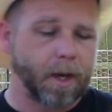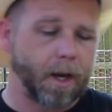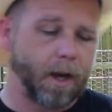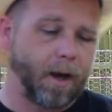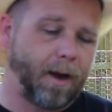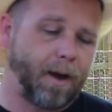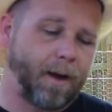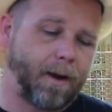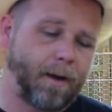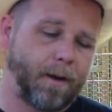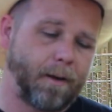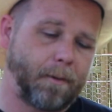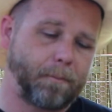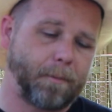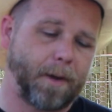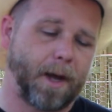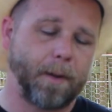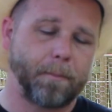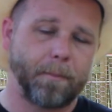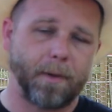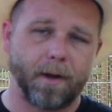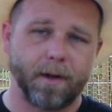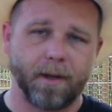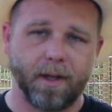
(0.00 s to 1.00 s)

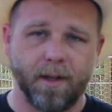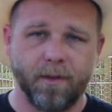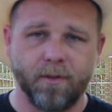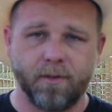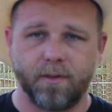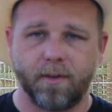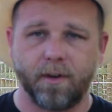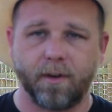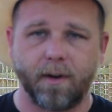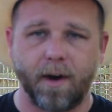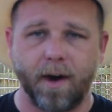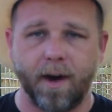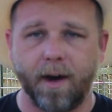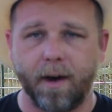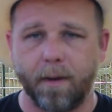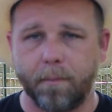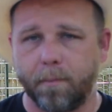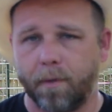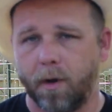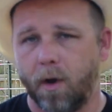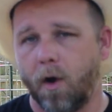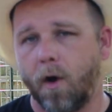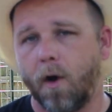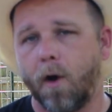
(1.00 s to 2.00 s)
I'm on Instagram
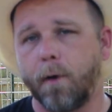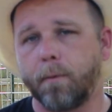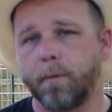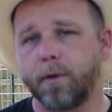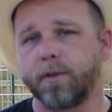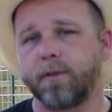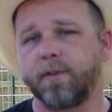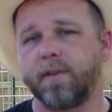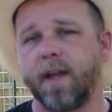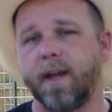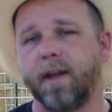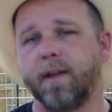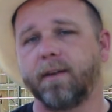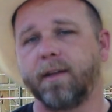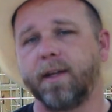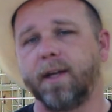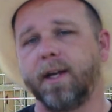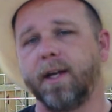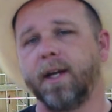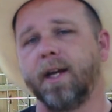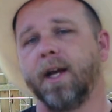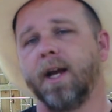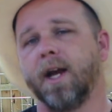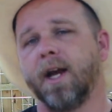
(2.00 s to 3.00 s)
almost
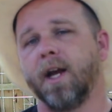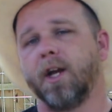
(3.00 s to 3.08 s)
daily,